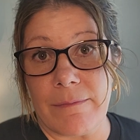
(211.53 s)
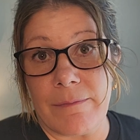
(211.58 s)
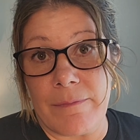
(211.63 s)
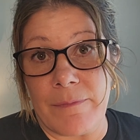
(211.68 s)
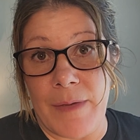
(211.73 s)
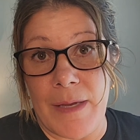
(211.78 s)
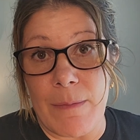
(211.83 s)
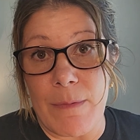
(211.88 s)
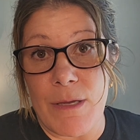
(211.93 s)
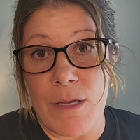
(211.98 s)

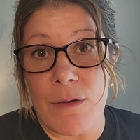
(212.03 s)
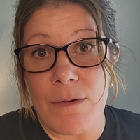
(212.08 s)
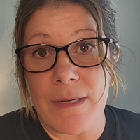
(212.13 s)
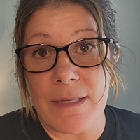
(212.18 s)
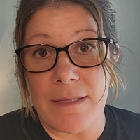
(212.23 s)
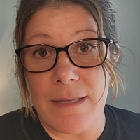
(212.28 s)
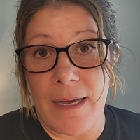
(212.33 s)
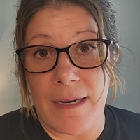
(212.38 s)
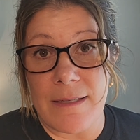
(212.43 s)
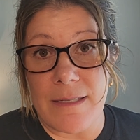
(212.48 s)
maybe you
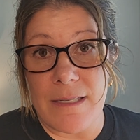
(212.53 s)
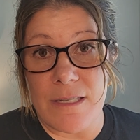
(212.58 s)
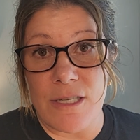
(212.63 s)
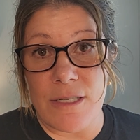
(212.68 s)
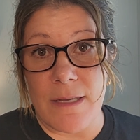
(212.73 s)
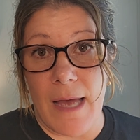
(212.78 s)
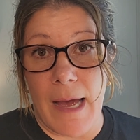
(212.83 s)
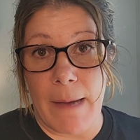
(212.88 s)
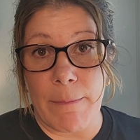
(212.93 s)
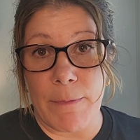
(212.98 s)
decide to
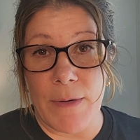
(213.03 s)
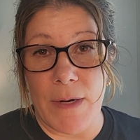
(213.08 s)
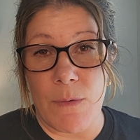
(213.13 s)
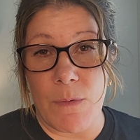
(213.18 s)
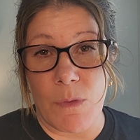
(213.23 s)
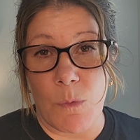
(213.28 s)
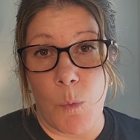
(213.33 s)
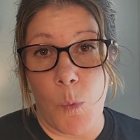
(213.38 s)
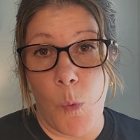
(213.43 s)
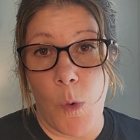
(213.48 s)
just operate
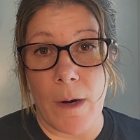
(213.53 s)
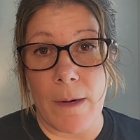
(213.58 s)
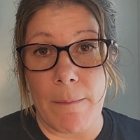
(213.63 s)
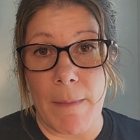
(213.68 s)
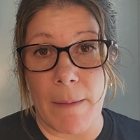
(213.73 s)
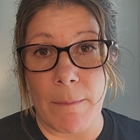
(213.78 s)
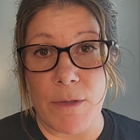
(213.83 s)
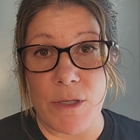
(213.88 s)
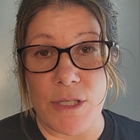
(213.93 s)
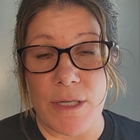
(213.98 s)
with one
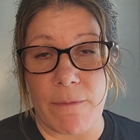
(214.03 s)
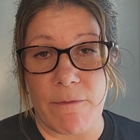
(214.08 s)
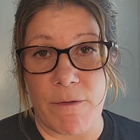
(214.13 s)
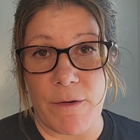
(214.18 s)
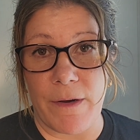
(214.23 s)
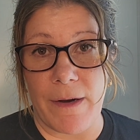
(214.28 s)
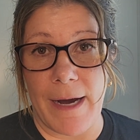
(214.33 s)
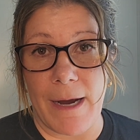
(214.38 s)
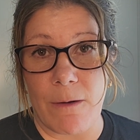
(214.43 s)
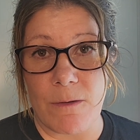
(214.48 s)
membership
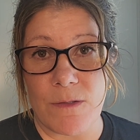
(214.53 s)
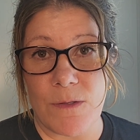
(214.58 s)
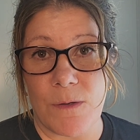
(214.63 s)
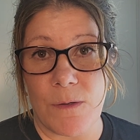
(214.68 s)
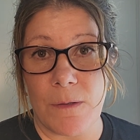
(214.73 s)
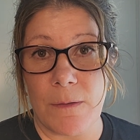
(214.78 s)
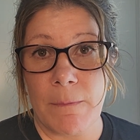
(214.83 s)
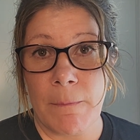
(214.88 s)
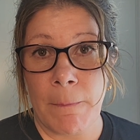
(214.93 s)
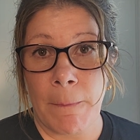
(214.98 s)
for your
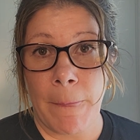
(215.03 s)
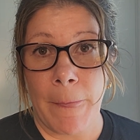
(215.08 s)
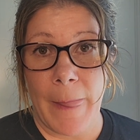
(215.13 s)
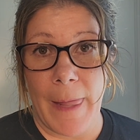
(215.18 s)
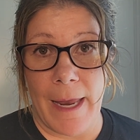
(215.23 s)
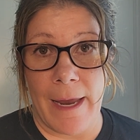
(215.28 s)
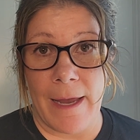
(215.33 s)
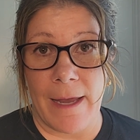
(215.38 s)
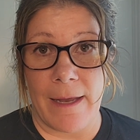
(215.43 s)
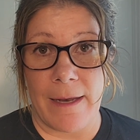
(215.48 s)
household
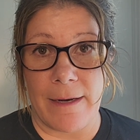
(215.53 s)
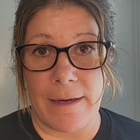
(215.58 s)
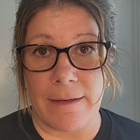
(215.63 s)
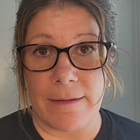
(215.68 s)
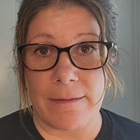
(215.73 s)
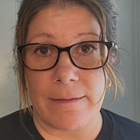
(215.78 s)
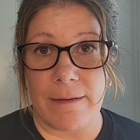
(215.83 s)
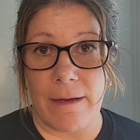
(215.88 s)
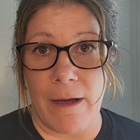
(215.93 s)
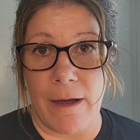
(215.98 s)

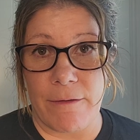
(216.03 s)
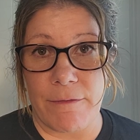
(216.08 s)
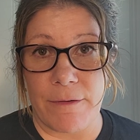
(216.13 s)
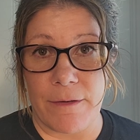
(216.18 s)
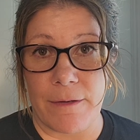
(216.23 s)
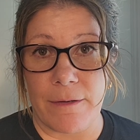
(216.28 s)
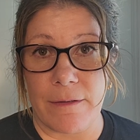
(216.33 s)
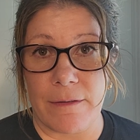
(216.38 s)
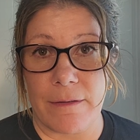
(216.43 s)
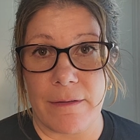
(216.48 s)
and
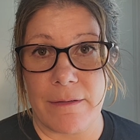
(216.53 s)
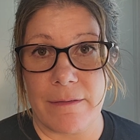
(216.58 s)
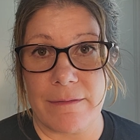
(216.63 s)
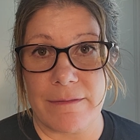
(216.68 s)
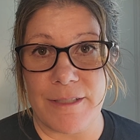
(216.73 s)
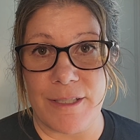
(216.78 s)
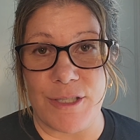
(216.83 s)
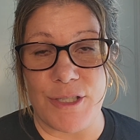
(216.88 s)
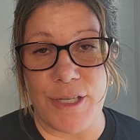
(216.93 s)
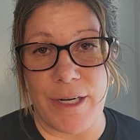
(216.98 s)
offer
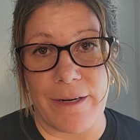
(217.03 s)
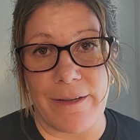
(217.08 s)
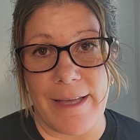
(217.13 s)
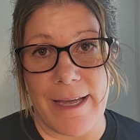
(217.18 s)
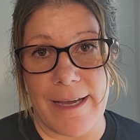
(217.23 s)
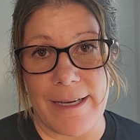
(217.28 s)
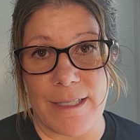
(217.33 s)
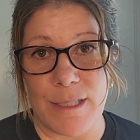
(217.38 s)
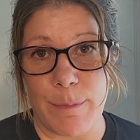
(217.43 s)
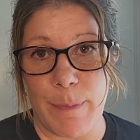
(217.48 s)
to share
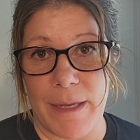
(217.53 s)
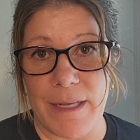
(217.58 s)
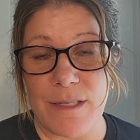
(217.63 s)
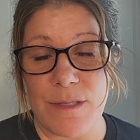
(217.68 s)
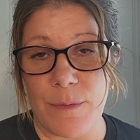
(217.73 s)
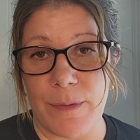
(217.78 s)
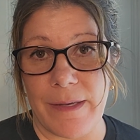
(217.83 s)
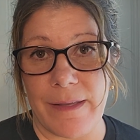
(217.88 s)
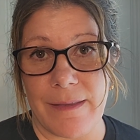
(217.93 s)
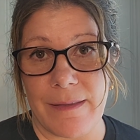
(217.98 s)
that
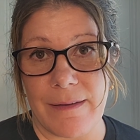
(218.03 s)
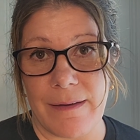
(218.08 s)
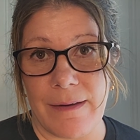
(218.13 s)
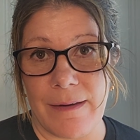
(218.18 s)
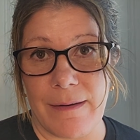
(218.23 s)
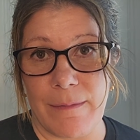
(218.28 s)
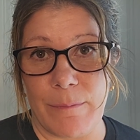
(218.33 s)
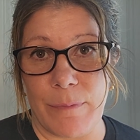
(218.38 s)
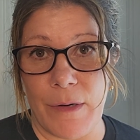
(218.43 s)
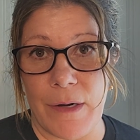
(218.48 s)
expense with
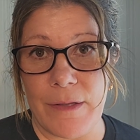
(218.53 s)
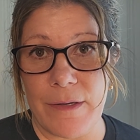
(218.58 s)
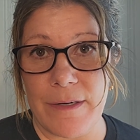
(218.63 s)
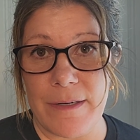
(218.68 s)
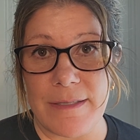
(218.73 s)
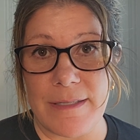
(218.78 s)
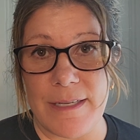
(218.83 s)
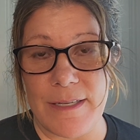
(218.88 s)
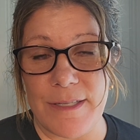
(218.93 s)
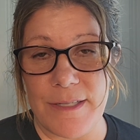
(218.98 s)
a
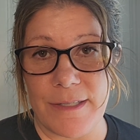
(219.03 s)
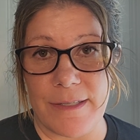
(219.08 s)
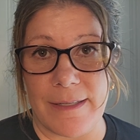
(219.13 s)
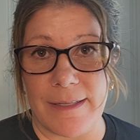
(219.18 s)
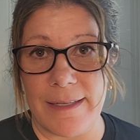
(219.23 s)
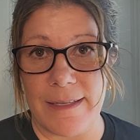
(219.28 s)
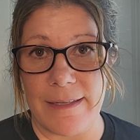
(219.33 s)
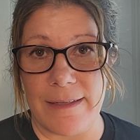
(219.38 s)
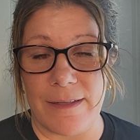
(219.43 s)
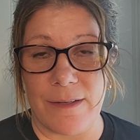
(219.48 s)
brother, sister,
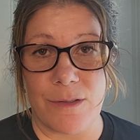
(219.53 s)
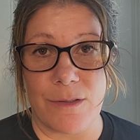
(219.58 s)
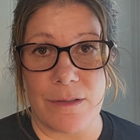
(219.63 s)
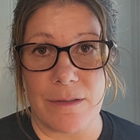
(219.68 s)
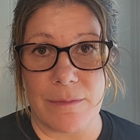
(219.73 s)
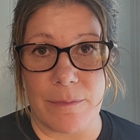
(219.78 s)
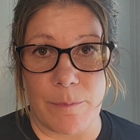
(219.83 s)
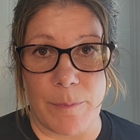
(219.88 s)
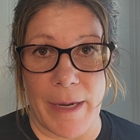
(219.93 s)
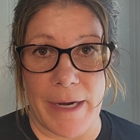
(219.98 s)
aunt,
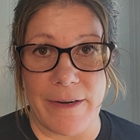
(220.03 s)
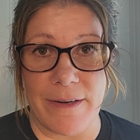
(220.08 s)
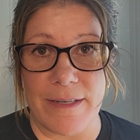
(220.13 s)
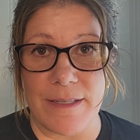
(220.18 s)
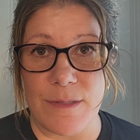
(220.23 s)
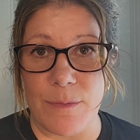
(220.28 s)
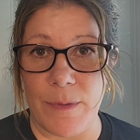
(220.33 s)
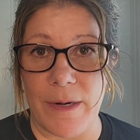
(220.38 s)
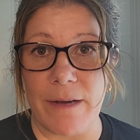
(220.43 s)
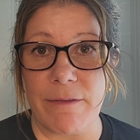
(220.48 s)
uncle,
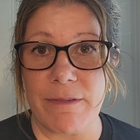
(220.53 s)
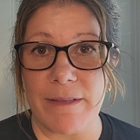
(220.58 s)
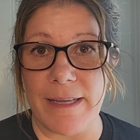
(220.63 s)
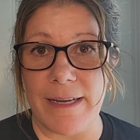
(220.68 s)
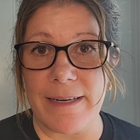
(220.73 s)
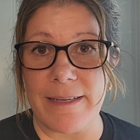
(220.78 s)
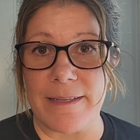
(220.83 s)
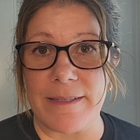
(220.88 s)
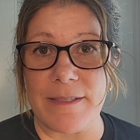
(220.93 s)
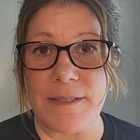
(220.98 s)
parents, whatever
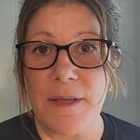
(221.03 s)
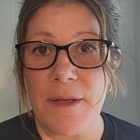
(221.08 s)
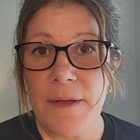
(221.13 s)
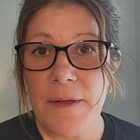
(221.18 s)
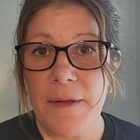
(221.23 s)
that is.